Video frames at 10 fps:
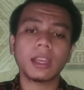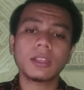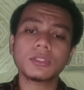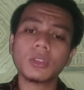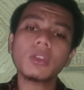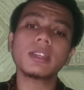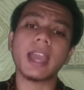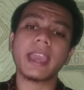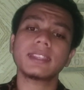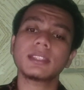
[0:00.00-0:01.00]
So
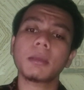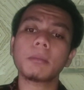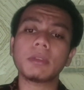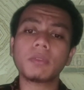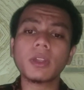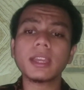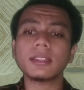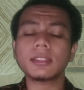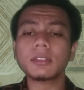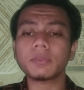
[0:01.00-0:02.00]
guys, before
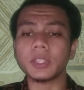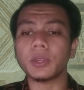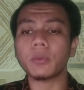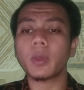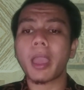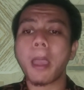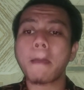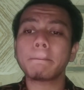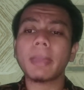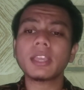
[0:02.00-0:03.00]
interview,
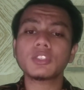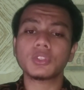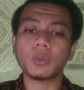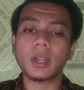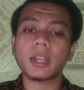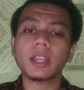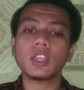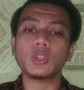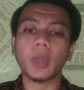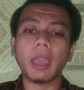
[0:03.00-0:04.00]
make sure
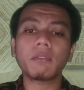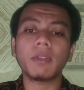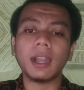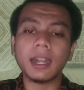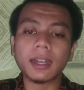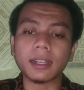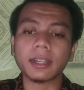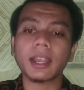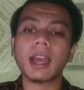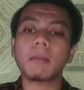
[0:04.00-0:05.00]
you have
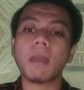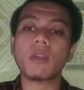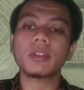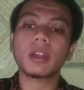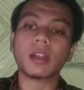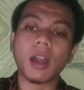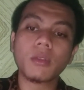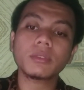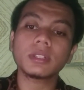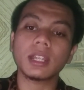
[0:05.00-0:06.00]
learned about
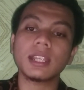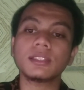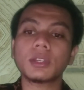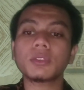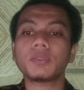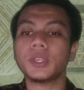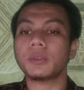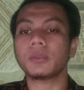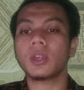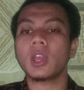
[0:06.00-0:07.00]
around the
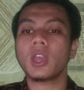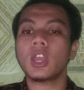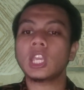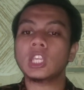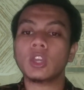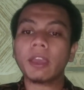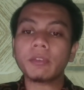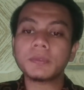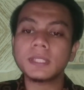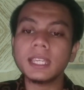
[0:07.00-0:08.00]
interview. You
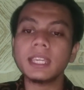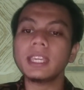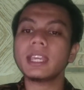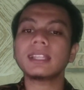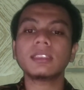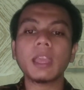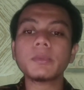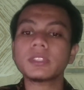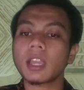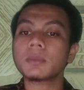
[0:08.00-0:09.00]
have see
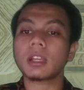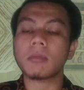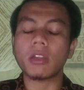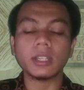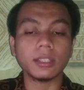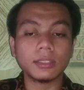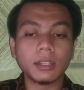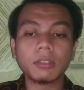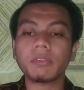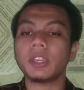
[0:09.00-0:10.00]
tips about
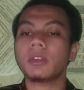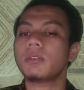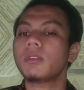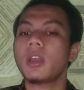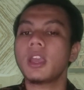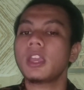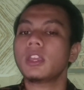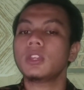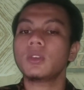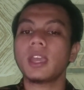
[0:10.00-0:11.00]
interview.
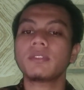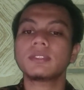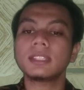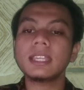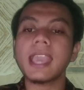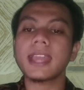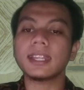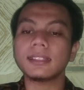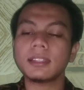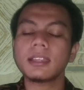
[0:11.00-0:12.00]
You have see
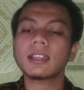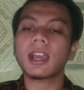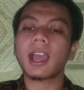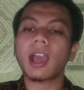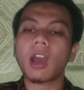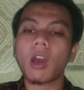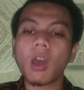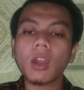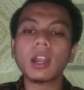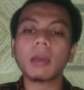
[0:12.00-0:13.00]
anything
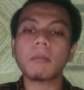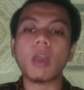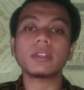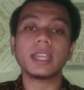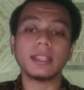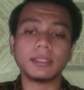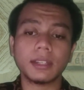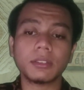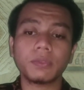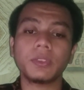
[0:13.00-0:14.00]
all about
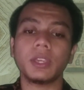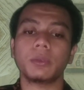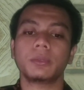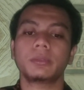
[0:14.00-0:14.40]
interview.